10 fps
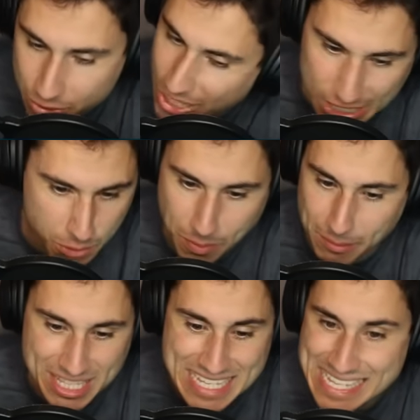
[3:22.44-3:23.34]
You guys are
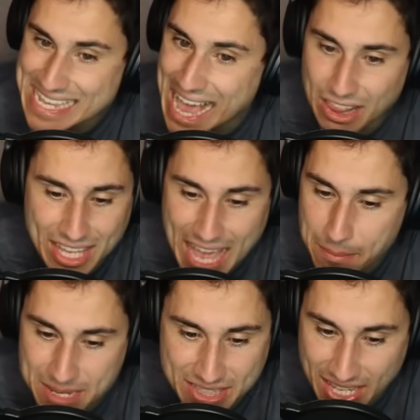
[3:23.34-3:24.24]
probably yelling
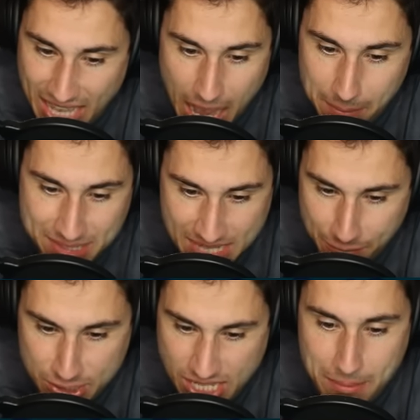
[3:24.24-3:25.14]
at me in the comments.
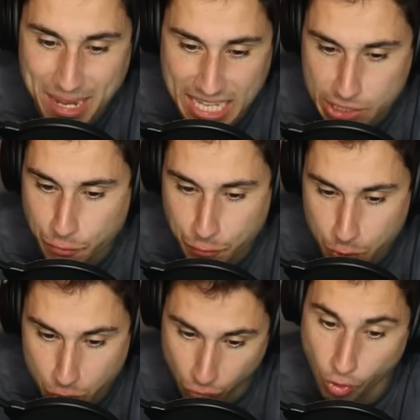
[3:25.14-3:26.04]
Every time I get the
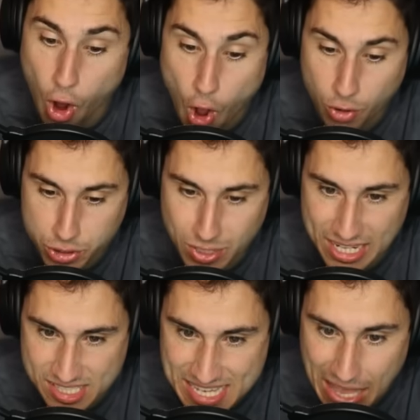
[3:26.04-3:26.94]
fruit wrong, you
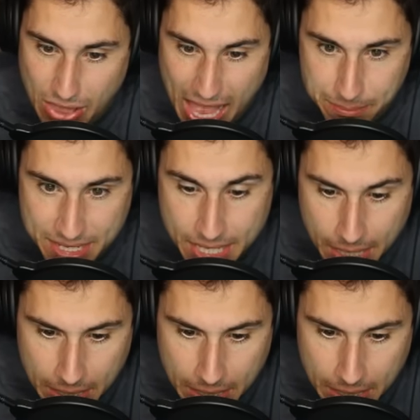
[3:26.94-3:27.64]
guys yell at me.